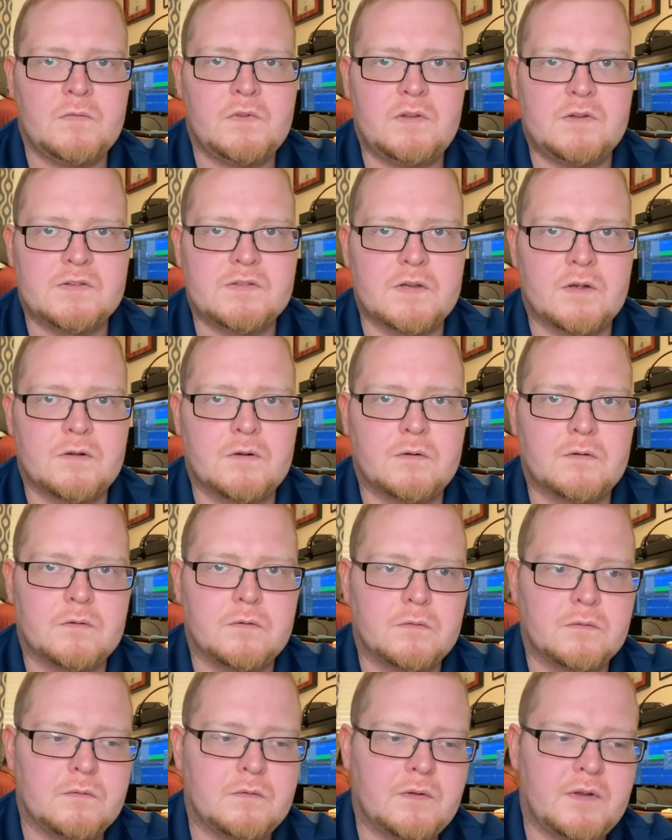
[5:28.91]

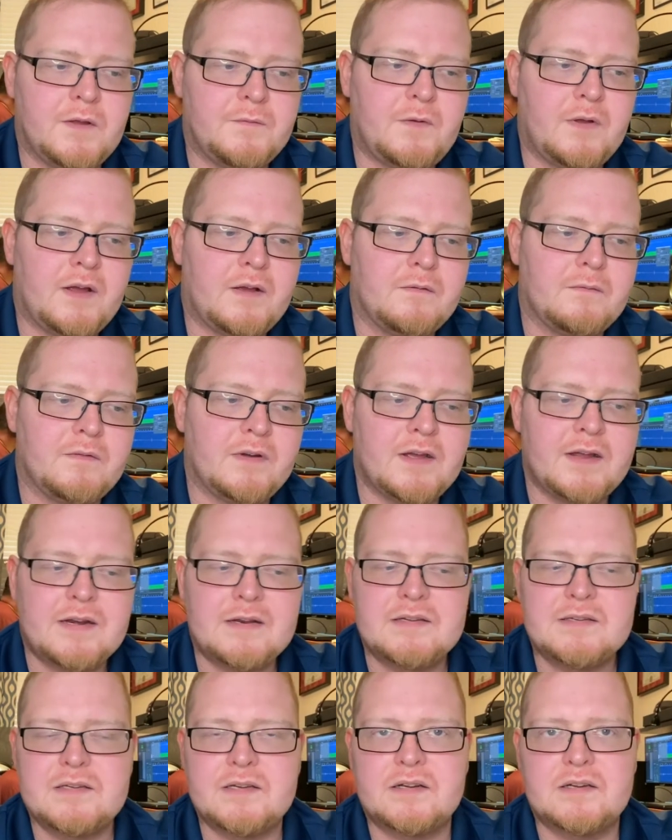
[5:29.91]
So if you have
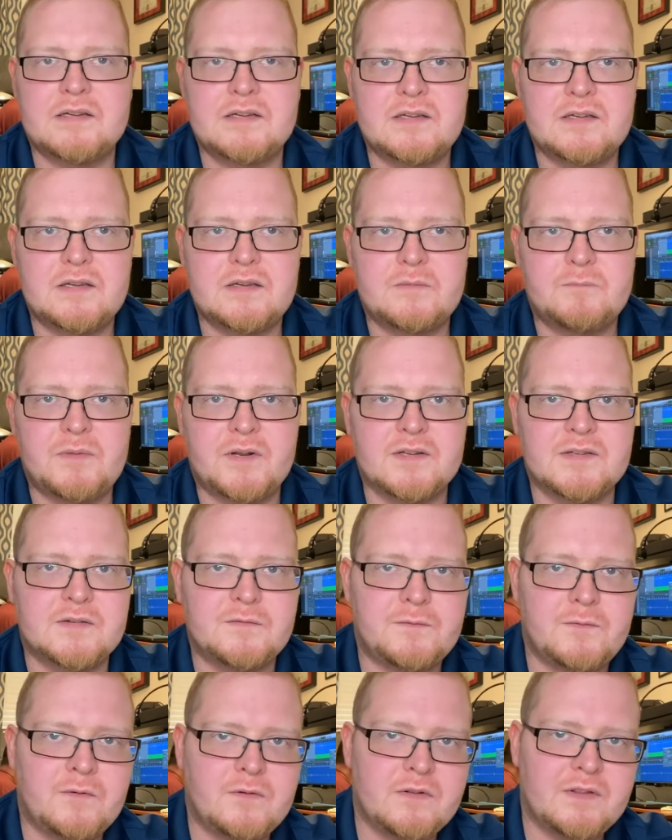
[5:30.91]
96 plus
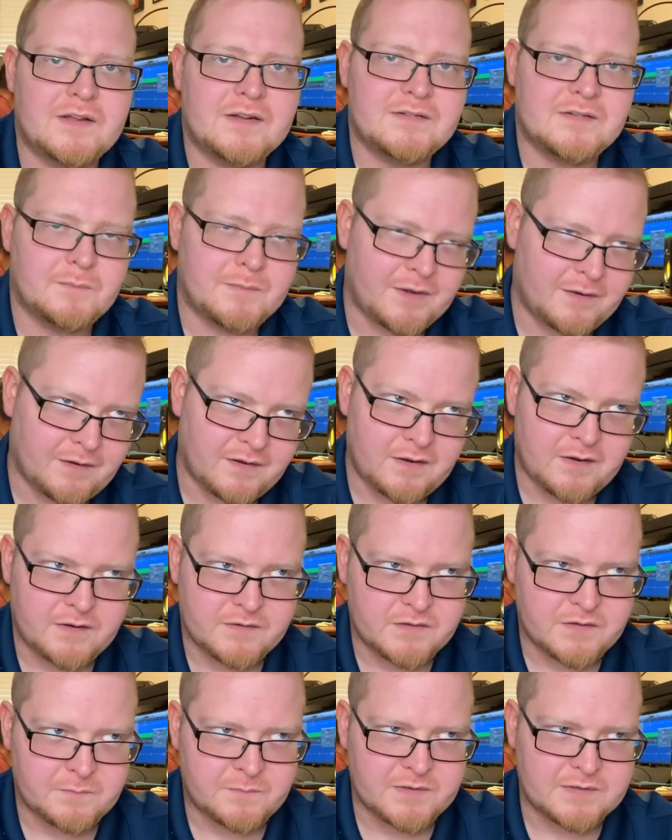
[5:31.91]
4, that's about
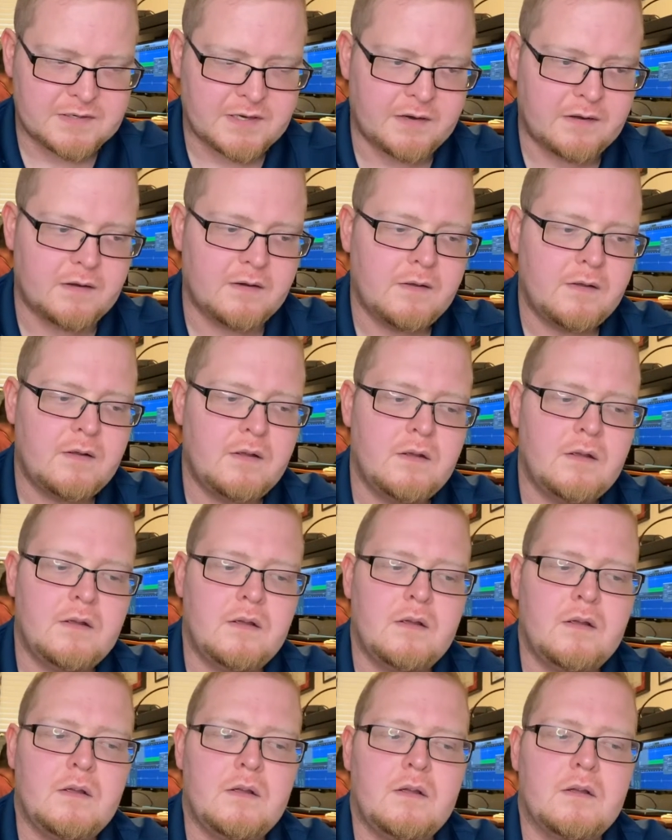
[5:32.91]
100%.
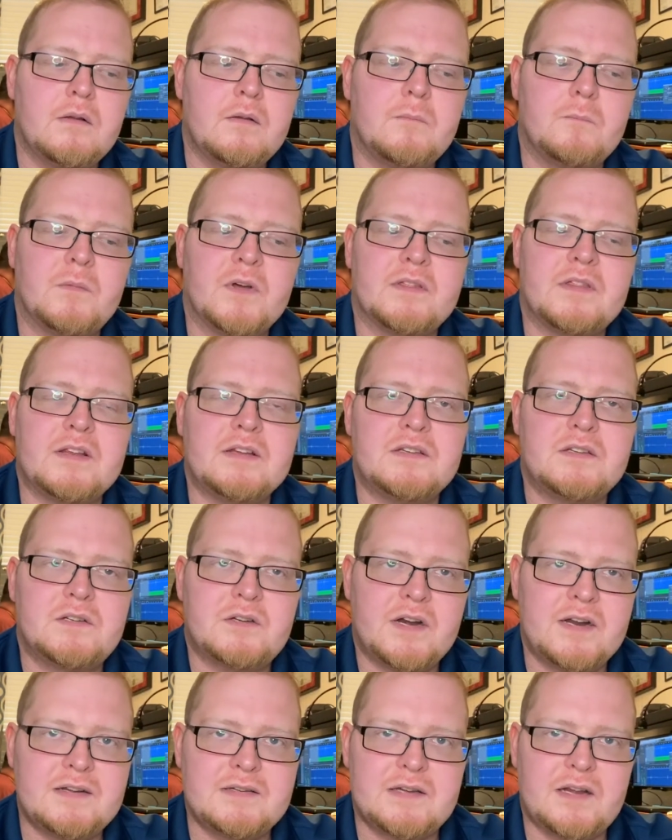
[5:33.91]
But these
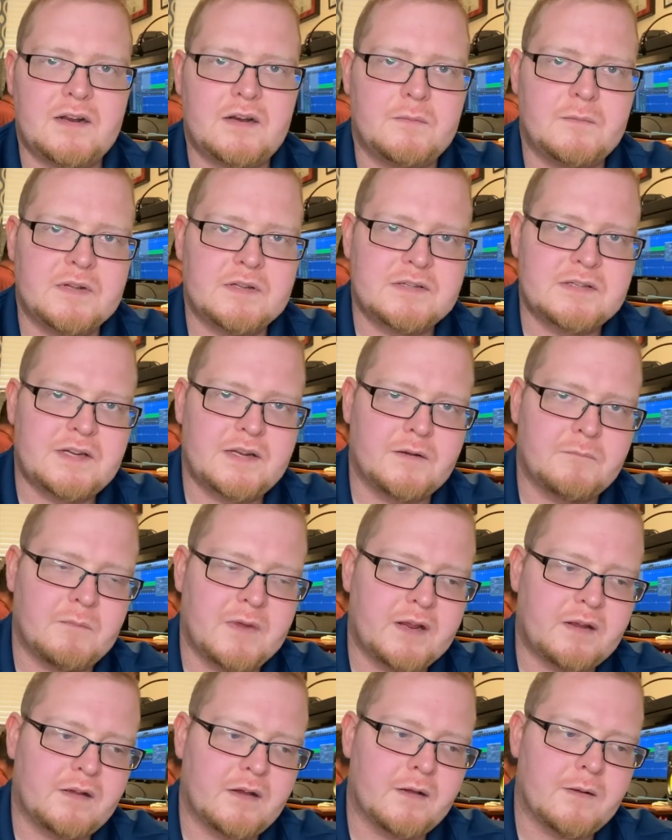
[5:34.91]
trace elements can
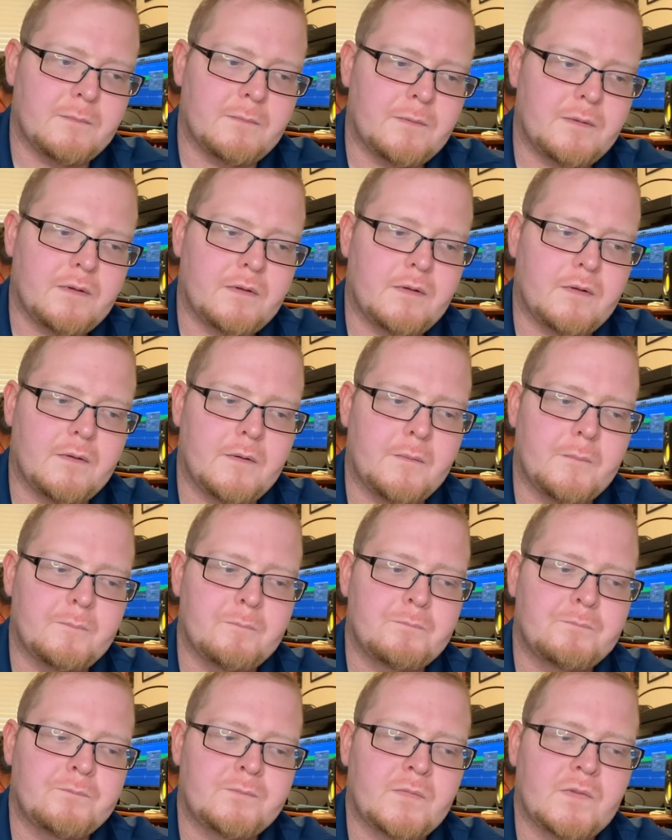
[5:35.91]
make up
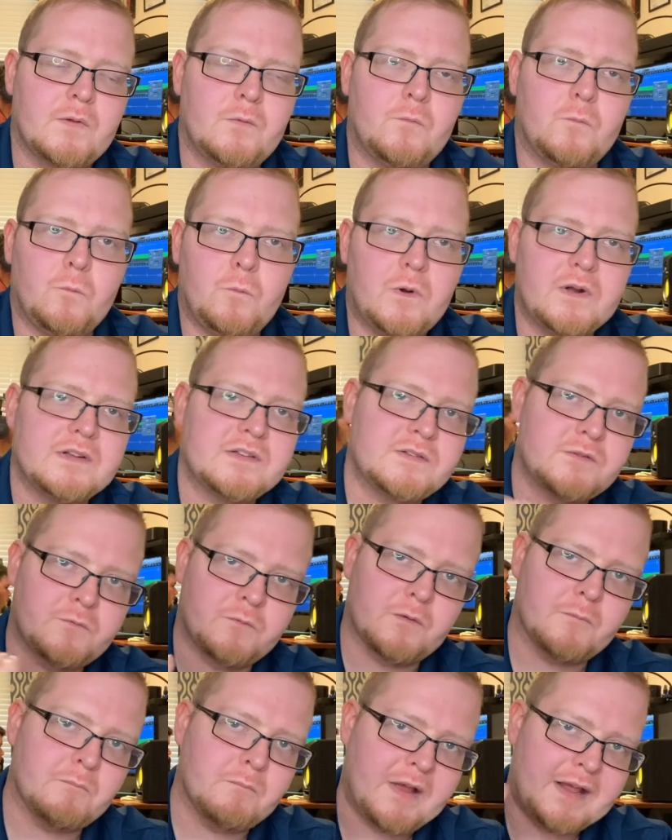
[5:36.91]
what's
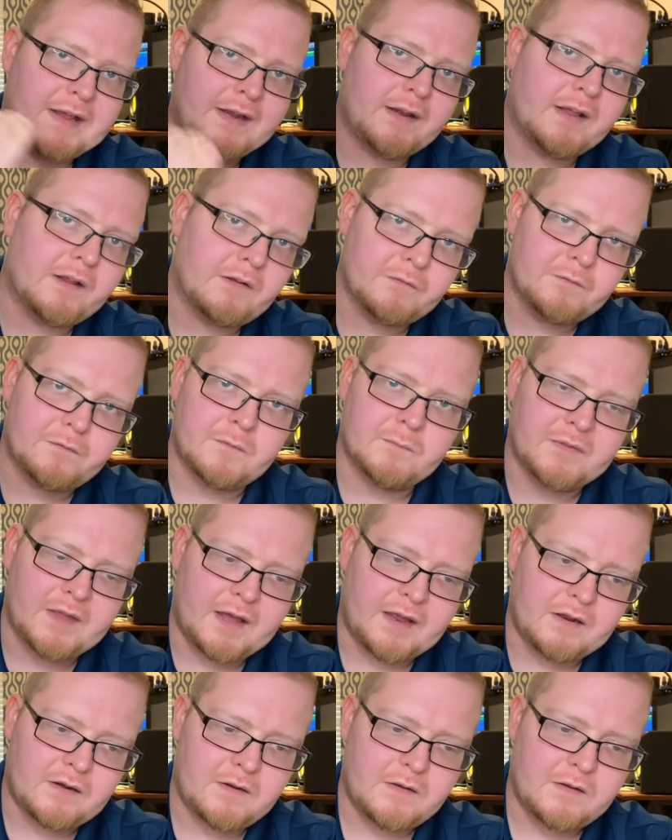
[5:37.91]
remaining from that.